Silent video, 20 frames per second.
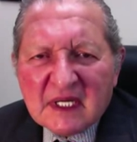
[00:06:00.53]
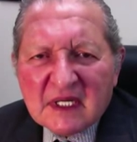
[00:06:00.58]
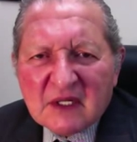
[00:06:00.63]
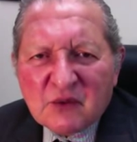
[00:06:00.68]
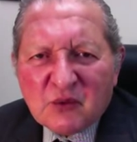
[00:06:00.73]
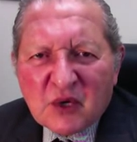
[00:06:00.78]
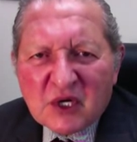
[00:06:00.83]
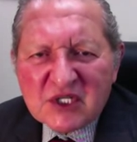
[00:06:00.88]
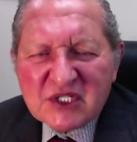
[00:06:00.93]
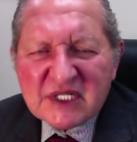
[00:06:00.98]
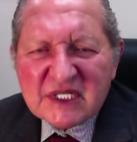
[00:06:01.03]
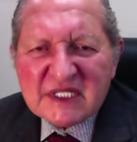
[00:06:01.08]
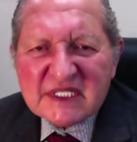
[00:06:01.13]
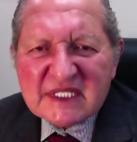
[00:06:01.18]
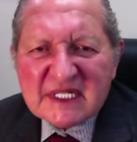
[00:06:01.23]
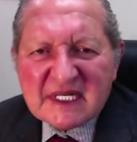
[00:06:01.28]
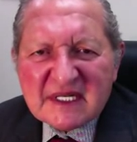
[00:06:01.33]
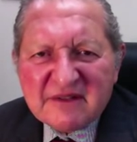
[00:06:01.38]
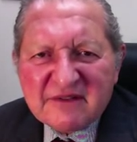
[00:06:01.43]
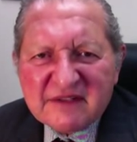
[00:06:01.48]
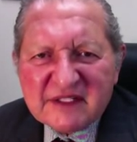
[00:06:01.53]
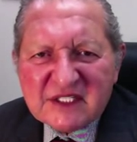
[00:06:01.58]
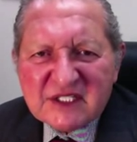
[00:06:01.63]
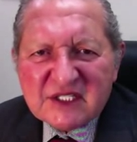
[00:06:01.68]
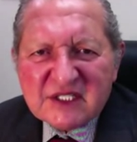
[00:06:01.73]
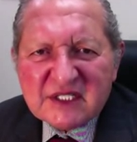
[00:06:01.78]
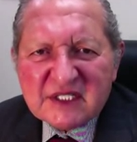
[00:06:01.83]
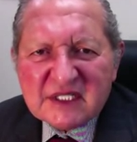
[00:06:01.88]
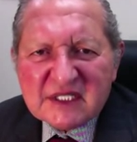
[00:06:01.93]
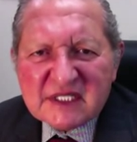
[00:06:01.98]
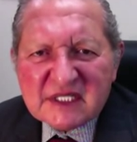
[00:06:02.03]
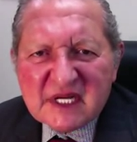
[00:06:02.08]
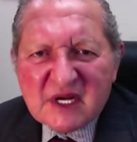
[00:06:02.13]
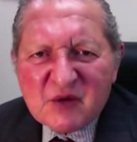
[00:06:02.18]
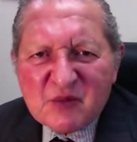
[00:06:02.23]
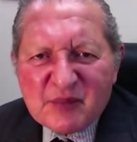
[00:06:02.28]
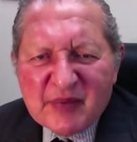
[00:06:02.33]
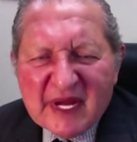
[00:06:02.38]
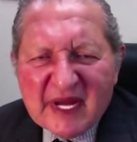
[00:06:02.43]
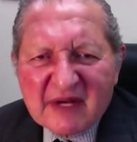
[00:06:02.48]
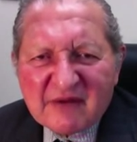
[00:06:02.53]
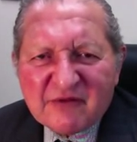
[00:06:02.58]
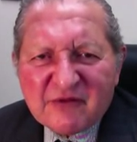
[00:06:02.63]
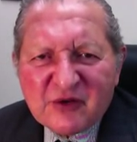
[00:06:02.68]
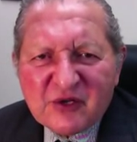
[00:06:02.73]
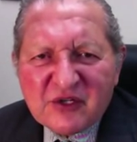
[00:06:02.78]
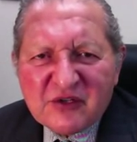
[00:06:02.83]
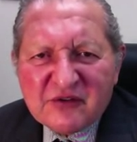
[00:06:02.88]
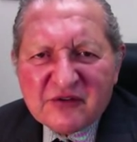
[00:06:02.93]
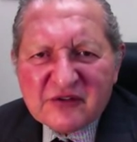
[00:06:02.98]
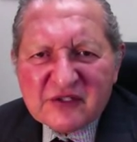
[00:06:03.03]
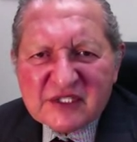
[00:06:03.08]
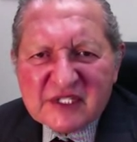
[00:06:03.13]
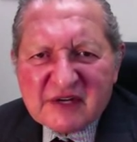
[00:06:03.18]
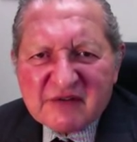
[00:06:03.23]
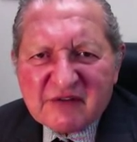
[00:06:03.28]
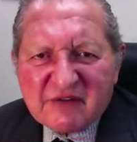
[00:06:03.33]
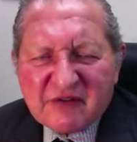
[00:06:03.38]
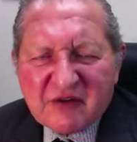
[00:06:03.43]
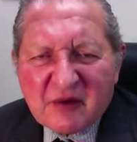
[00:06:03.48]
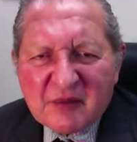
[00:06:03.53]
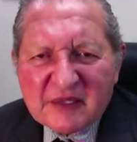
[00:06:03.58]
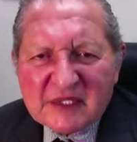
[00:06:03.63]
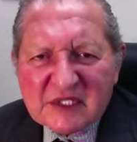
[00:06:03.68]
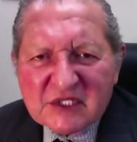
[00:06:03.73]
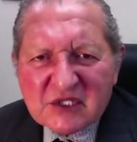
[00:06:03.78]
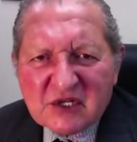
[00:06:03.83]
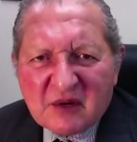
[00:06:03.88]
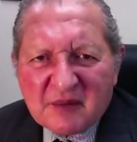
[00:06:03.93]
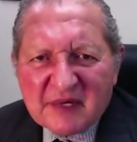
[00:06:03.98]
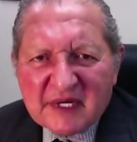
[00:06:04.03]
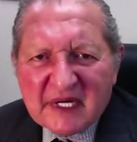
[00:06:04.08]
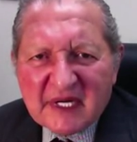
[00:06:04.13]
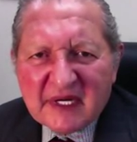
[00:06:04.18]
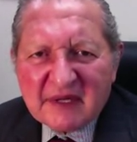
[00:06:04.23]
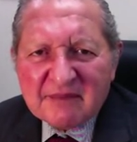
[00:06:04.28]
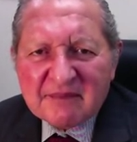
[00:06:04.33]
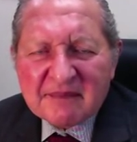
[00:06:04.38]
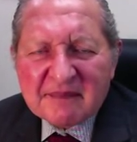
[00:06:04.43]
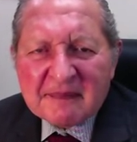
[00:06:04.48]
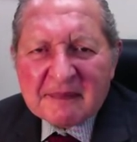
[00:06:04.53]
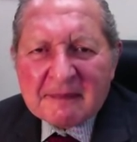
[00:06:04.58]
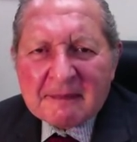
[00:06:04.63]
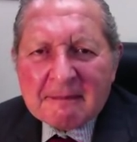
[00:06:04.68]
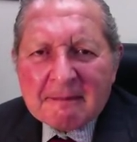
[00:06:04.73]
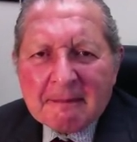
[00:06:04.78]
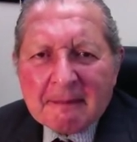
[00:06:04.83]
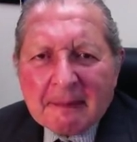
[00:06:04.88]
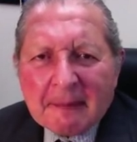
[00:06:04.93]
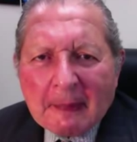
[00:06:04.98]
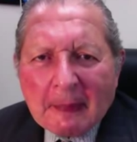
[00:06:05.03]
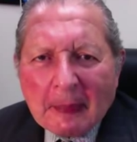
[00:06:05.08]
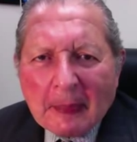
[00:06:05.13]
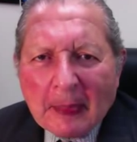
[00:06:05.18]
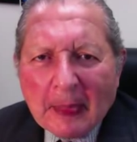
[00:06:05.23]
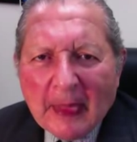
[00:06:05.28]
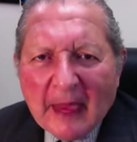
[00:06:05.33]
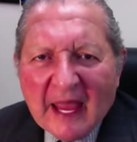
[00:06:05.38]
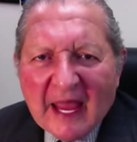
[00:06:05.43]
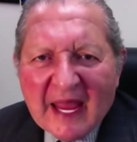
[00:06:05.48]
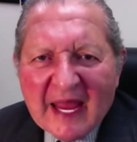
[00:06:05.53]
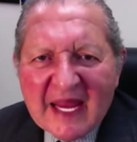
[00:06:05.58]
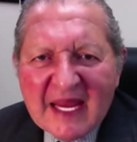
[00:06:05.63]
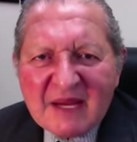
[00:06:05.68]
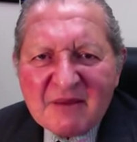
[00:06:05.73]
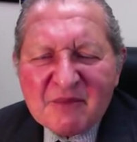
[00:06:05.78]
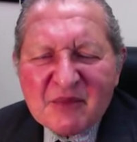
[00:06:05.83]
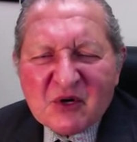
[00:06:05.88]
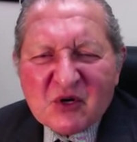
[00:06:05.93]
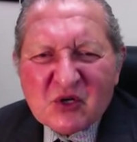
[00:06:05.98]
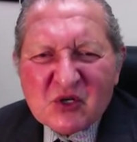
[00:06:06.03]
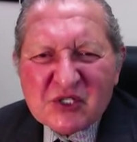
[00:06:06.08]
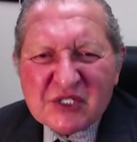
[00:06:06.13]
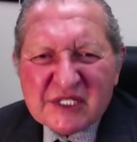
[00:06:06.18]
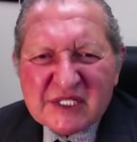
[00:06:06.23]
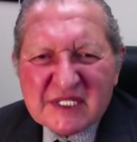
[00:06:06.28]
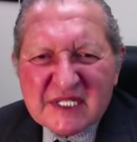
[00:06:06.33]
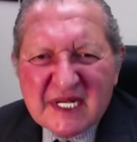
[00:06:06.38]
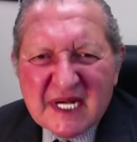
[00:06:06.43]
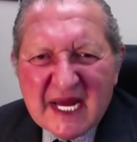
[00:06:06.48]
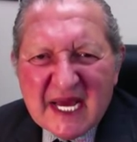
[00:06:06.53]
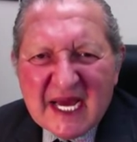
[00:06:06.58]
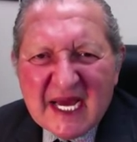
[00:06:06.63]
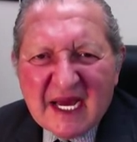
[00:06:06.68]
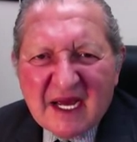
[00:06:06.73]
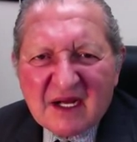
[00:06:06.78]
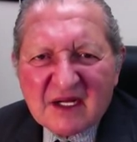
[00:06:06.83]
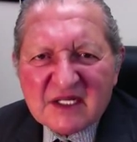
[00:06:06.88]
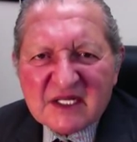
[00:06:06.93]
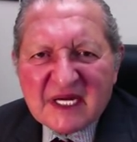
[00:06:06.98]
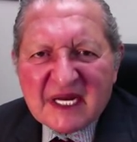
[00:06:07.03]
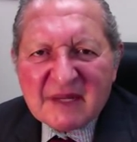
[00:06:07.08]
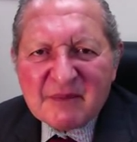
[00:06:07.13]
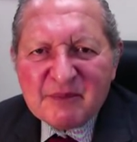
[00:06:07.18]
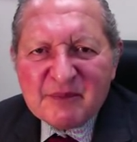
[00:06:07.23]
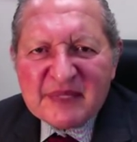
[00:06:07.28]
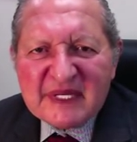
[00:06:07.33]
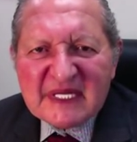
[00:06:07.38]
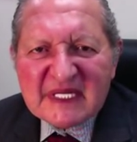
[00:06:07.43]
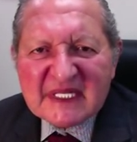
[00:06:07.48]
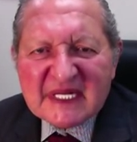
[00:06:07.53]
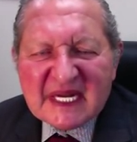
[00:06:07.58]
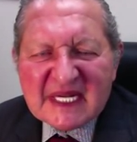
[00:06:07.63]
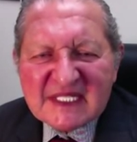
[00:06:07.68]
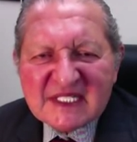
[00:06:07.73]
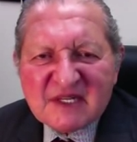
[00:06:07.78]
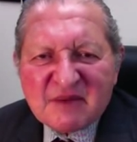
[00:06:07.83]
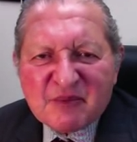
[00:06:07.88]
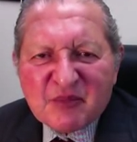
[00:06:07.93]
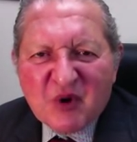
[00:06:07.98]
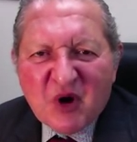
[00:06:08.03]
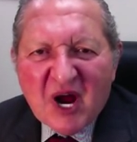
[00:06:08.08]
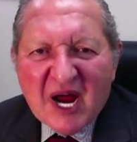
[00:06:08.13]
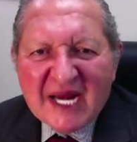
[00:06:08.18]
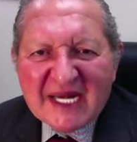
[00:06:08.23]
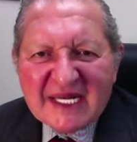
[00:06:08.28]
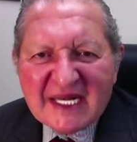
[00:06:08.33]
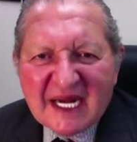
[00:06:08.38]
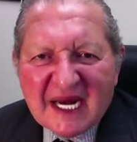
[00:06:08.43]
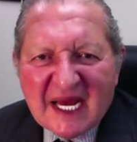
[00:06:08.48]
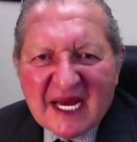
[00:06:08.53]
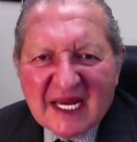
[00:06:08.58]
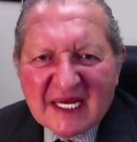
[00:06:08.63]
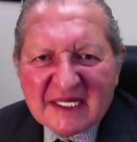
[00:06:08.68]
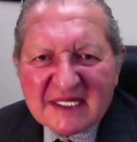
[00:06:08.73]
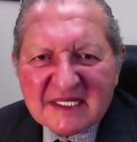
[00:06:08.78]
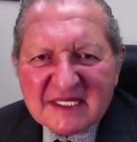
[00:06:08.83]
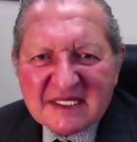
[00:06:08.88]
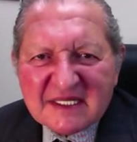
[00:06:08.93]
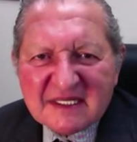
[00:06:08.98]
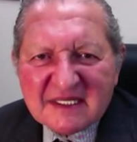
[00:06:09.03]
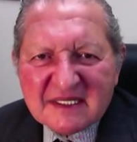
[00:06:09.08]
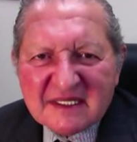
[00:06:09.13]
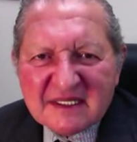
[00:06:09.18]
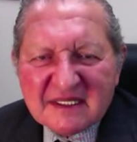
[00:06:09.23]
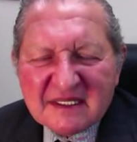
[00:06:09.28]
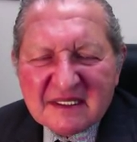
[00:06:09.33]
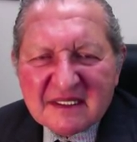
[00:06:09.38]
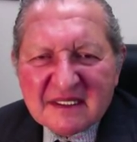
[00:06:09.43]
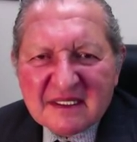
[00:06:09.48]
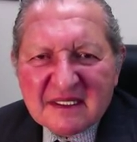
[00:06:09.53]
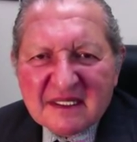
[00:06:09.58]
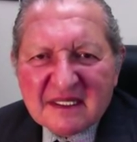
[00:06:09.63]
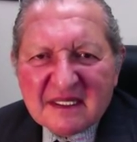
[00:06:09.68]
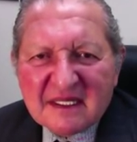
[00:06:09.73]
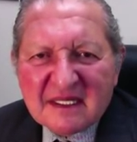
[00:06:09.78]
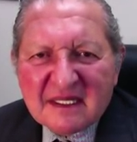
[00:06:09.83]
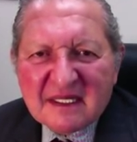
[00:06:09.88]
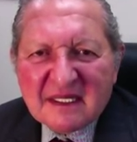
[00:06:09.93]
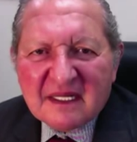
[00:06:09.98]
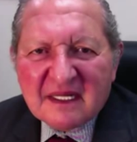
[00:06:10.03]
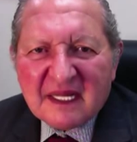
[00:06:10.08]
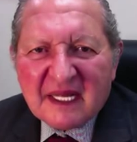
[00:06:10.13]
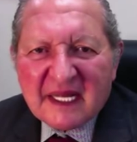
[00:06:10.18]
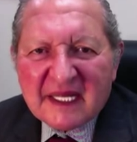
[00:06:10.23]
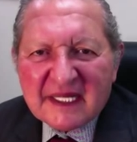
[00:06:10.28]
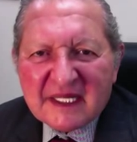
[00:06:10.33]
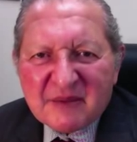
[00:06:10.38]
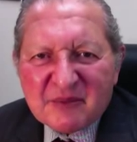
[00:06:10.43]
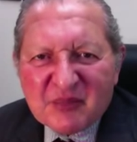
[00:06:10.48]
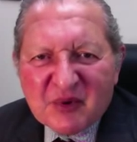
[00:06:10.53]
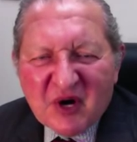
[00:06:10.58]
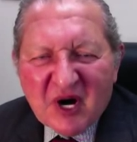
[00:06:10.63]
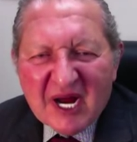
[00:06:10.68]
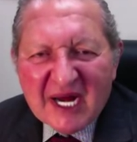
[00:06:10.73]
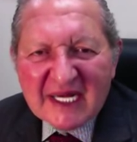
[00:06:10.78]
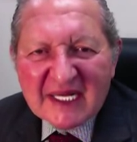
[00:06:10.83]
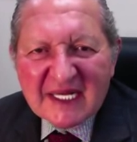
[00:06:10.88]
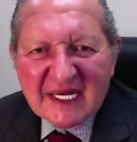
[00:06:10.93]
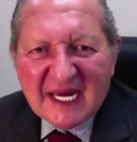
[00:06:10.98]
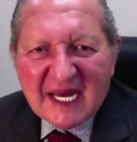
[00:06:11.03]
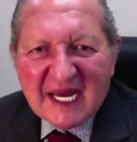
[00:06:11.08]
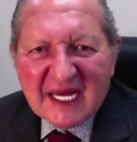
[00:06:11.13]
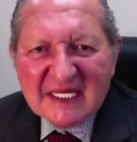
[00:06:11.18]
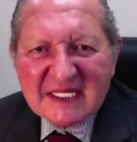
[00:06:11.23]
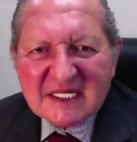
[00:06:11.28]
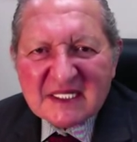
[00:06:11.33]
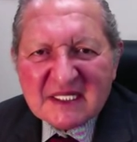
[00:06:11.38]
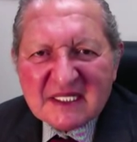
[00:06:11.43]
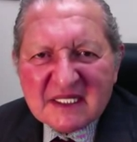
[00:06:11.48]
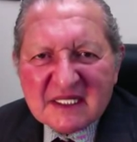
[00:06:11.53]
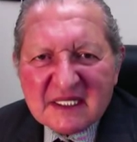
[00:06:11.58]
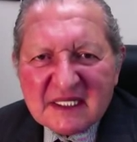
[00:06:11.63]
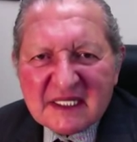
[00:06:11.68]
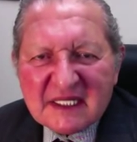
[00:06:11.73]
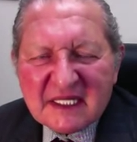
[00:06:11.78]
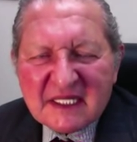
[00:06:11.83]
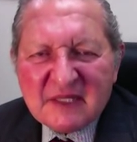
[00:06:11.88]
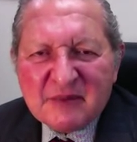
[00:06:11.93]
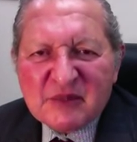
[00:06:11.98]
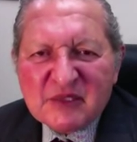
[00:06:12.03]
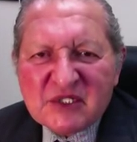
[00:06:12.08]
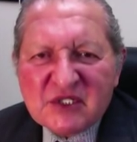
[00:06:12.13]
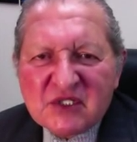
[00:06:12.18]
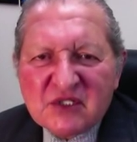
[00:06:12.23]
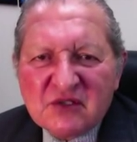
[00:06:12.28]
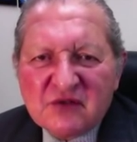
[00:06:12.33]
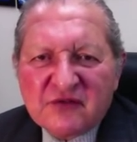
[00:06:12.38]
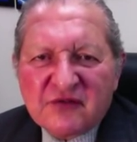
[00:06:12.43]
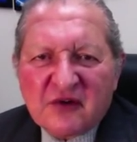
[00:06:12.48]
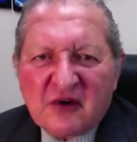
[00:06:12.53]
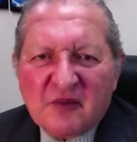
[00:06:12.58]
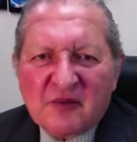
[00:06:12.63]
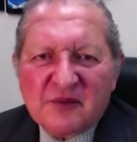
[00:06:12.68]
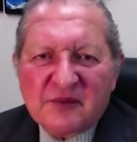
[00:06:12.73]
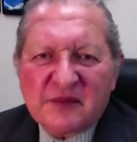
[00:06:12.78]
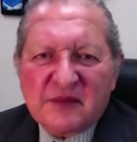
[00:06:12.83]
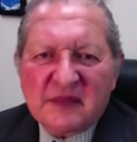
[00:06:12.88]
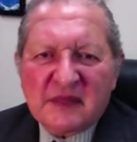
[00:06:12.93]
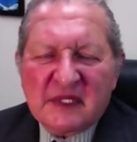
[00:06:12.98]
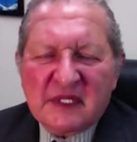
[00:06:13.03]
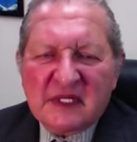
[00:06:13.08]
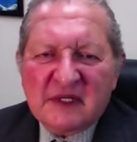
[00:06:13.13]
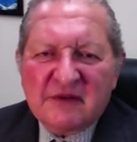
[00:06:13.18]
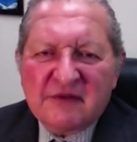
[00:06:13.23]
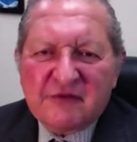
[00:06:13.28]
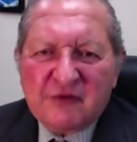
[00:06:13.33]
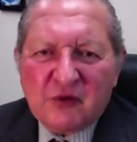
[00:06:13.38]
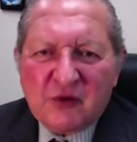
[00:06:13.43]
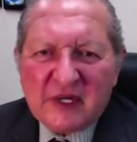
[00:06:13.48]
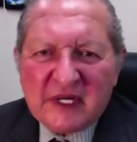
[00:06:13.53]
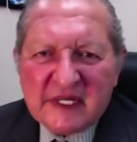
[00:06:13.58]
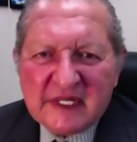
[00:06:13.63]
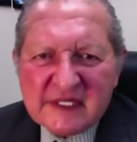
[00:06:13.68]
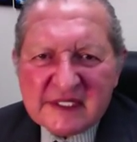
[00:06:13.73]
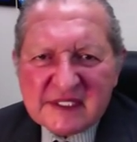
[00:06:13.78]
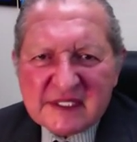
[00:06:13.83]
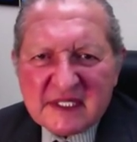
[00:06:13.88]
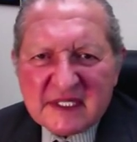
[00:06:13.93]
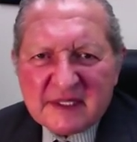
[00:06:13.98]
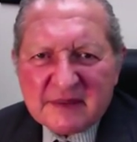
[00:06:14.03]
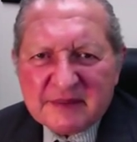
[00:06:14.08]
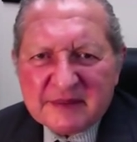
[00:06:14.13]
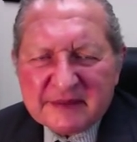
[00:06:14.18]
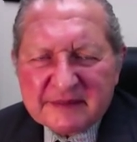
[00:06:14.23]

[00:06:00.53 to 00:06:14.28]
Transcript: Watching television is so bad for you if you suffer from insomnia. A, because it's loud, and B, it has a bright light. And the bright light inhibits you from falling asleep.